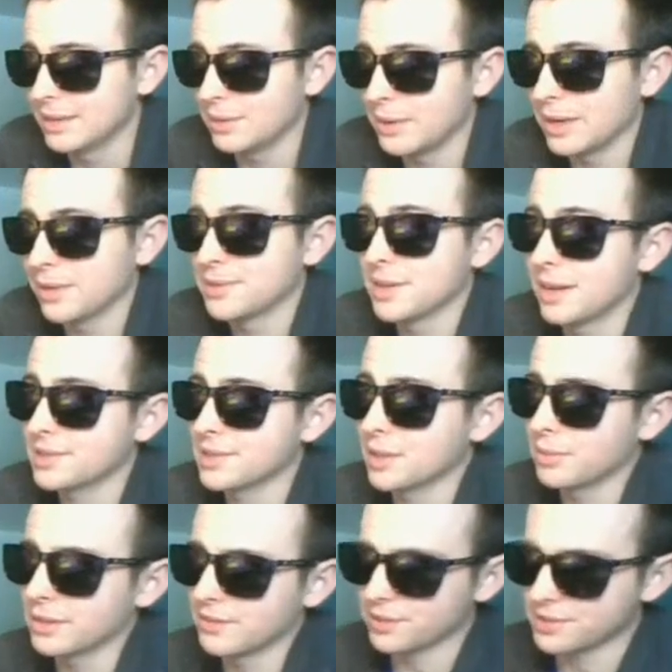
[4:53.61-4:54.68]
Wow, Ta's going
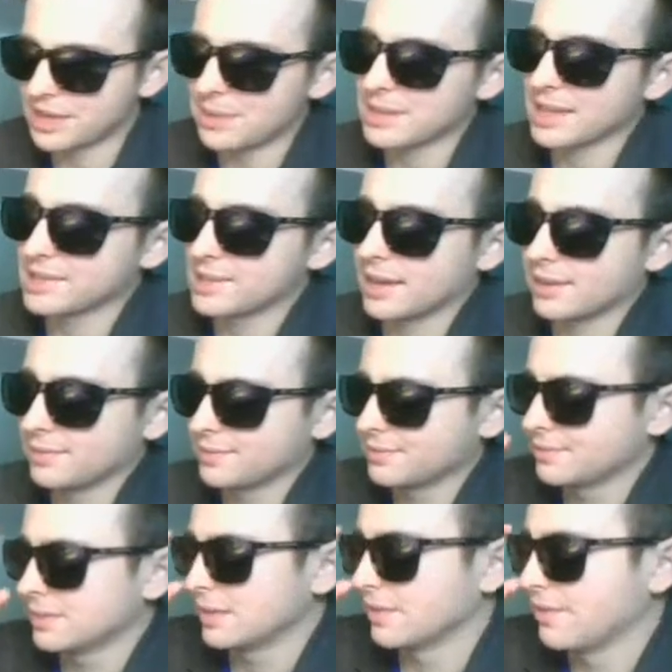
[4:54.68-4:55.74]
to win the first game of that set.
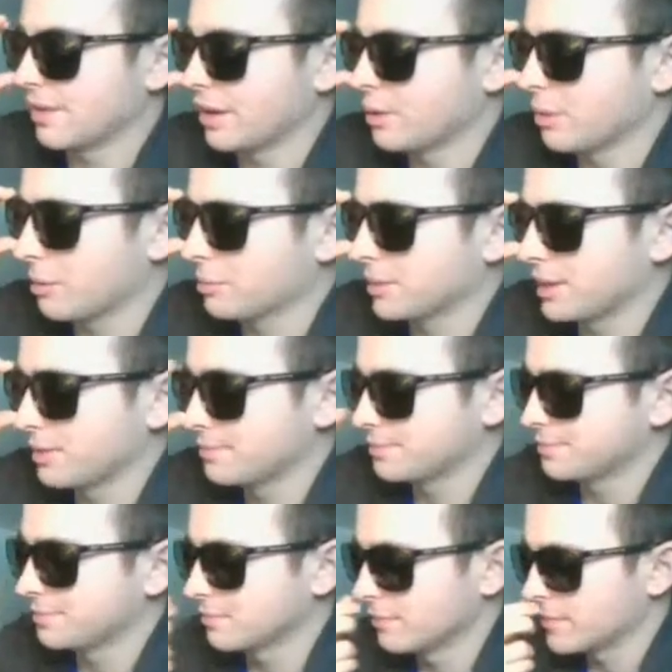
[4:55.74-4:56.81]
Very well played.
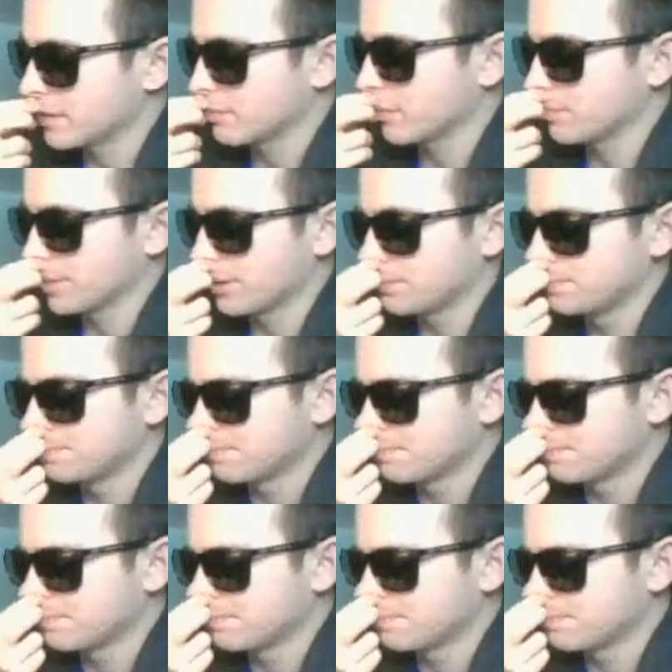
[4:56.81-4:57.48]
Very well played.